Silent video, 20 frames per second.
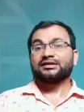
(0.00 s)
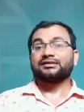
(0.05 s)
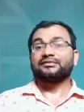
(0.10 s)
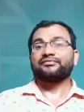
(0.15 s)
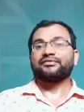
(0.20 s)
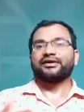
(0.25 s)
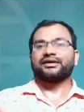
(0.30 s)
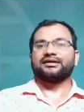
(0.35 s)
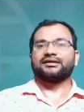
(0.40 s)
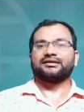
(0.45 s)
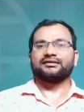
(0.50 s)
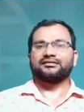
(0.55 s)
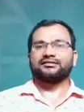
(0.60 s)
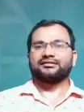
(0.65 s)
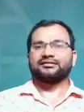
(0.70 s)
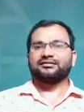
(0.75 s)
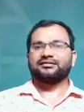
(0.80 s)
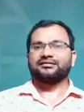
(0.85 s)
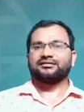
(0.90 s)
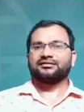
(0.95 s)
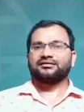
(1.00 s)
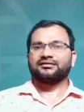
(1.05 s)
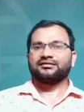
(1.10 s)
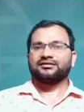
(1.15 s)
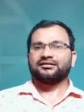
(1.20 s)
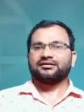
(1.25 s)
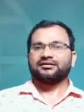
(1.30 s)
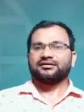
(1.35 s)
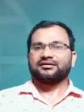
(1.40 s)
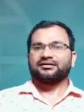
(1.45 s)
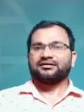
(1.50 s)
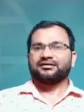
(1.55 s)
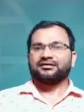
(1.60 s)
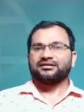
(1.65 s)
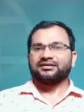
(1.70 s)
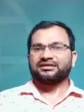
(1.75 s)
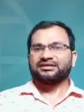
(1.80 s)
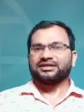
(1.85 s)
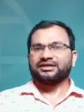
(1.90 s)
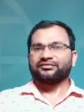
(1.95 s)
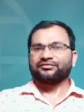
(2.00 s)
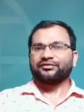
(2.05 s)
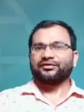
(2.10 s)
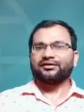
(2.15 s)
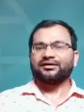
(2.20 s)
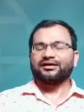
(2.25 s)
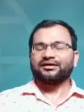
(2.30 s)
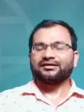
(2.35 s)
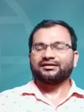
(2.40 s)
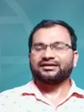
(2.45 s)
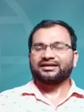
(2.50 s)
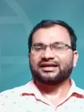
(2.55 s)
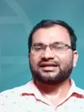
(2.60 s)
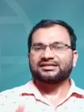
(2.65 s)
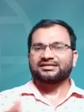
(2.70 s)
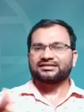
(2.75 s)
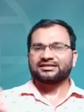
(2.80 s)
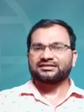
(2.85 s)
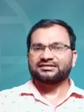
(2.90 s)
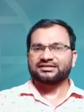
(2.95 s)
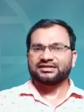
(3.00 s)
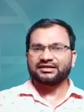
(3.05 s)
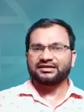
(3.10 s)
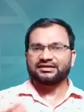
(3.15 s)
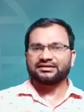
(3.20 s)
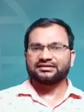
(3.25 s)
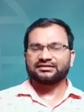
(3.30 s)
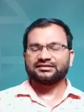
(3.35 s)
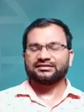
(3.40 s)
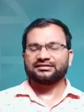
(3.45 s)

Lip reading: infinite. In that word tells us that